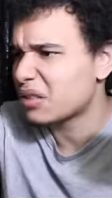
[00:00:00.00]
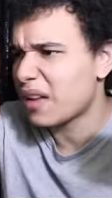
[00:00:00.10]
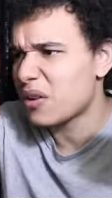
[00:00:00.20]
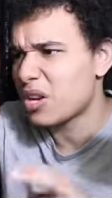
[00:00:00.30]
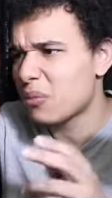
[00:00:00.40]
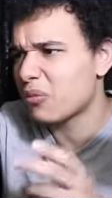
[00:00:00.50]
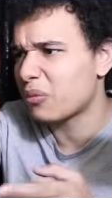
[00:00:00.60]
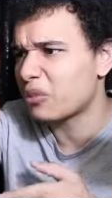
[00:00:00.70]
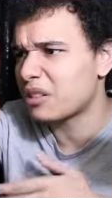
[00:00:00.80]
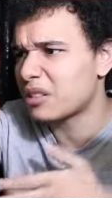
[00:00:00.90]
Like you coming
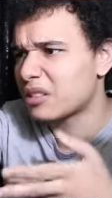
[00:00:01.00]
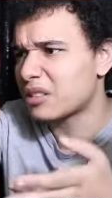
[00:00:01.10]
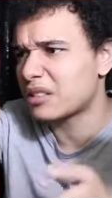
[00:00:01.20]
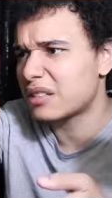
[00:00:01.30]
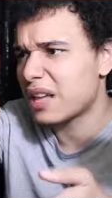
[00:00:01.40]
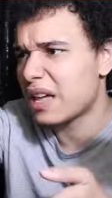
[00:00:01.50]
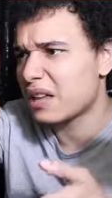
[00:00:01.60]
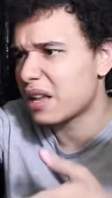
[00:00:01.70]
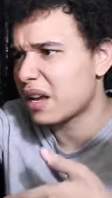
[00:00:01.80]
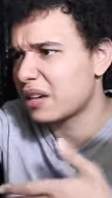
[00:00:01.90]
from this to that,
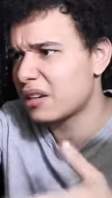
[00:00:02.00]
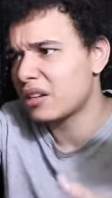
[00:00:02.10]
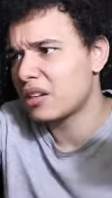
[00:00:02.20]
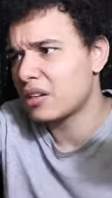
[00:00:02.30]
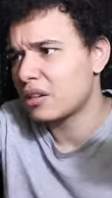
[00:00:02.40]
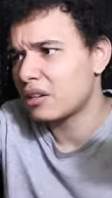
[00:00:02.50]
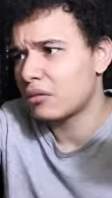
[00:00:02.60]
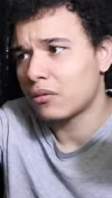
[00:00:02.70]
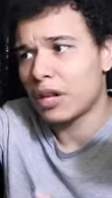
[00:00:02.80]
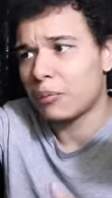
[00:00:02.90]
like
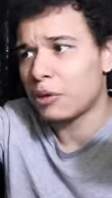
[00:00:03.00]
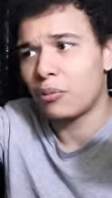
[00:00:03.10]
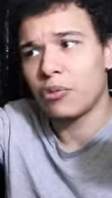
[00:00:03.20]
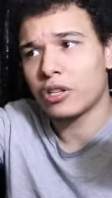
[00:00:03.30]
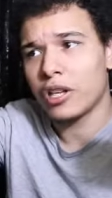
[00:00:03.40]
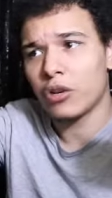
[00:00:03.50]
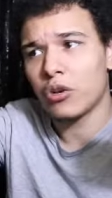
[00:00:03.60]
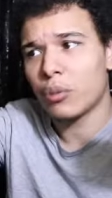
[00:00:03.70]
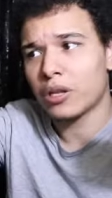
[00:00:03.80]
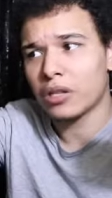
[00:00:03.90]
like people what they know
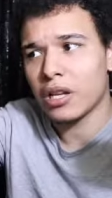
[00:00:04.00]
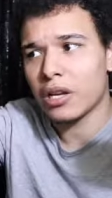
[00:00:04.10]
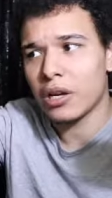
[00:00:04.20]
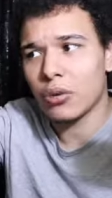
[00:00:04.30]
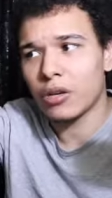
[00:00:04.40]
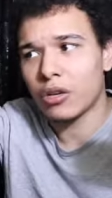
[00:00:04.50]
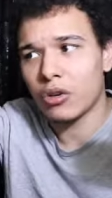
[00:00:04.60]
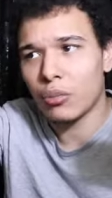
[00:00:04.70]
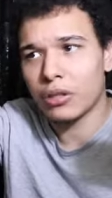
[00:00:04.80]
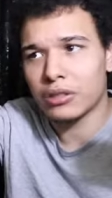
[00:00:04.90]
about that, they don't really
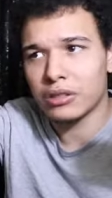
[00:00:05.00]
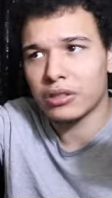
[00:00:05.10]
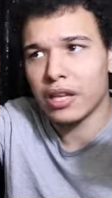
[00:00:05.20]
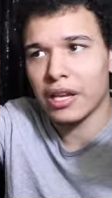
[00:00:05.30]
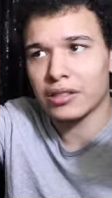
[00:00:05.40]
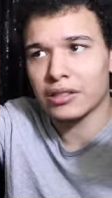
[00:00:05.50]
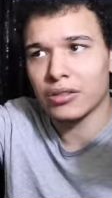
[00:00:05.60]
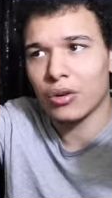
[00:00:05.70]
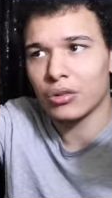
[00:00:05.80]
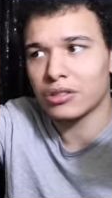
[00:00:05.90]
know about the text and
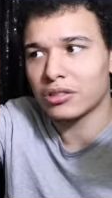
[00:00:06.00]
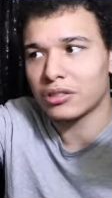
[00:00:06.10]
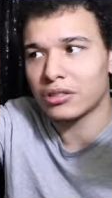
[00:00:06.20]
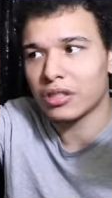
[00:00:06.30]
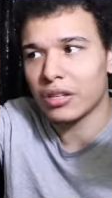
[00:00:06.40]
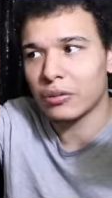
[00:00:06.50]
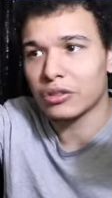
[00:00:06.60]
all this other stuff